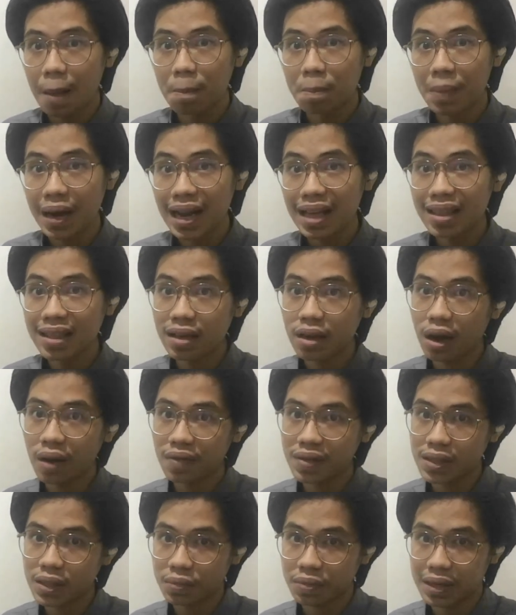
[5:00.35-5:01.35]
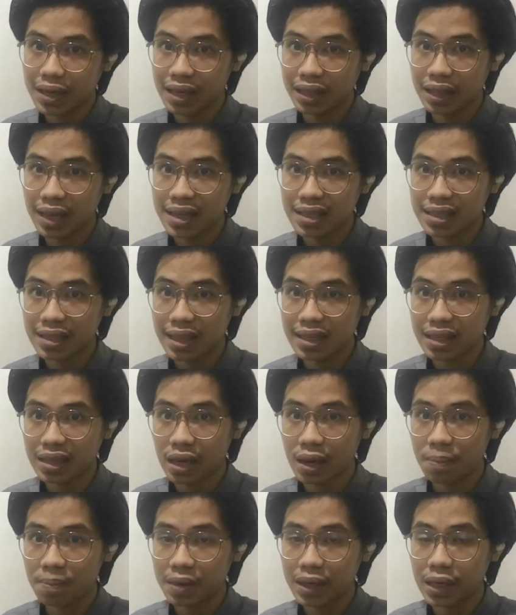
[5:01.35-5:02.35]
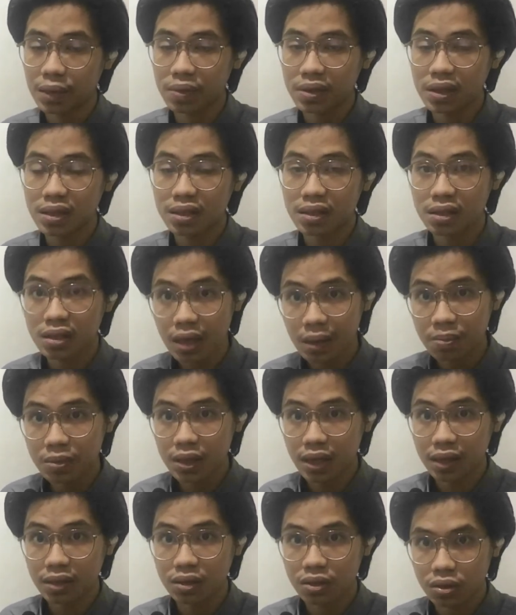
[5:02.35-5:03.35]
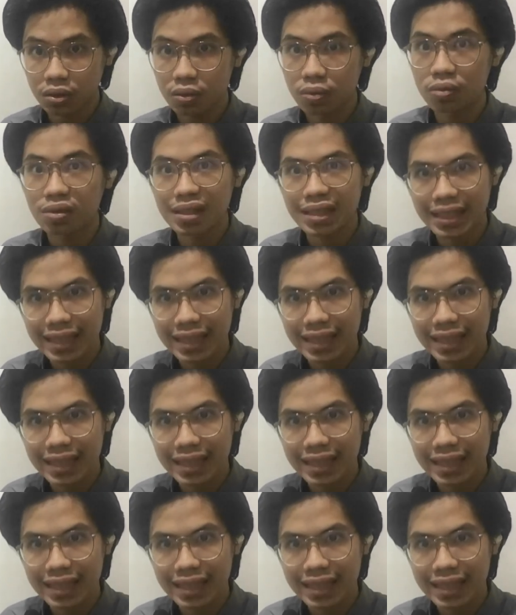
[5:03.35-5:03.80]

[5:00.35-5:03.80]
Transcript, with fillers: made the office realize that the company was subject to